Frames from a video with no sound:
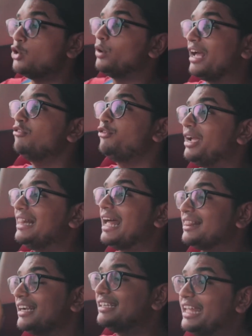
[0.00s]
you can feel
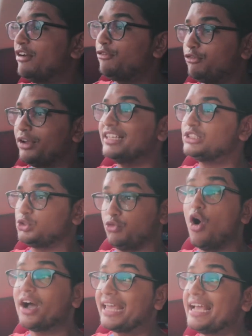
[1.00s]
that the diff is
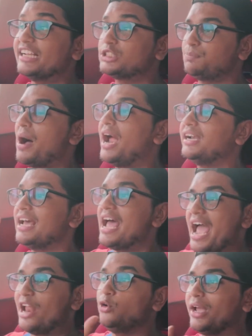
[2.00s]
working its part
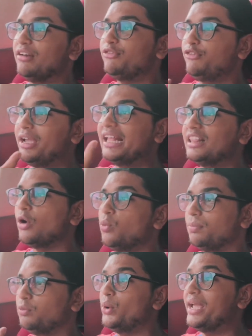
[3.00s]
and you can feel the
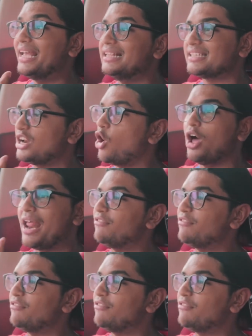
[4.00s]
wheels and all,